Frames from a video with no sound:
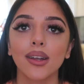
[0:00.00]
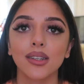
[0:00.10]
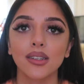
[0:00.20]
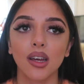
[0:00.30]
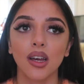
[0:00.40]

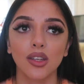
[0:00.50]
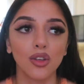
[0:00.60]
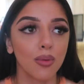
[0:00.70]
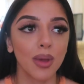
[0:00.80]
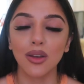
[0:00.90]
and
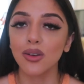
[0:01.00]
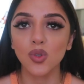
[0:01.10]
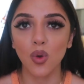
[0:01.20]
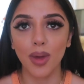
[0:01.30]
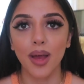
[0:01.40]
you can make
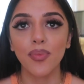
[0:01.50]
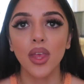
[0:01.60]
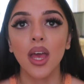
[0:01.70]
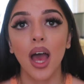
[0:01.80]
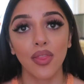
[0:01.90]
notes from it,
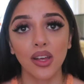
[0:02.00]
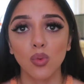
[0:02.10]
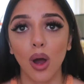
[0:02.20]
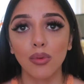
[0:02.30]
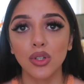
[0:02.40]
and
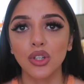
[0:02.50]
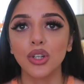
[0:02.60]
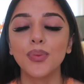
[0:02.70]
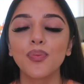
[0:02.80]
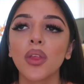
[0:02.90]
that's what I would
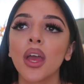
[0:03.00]
do.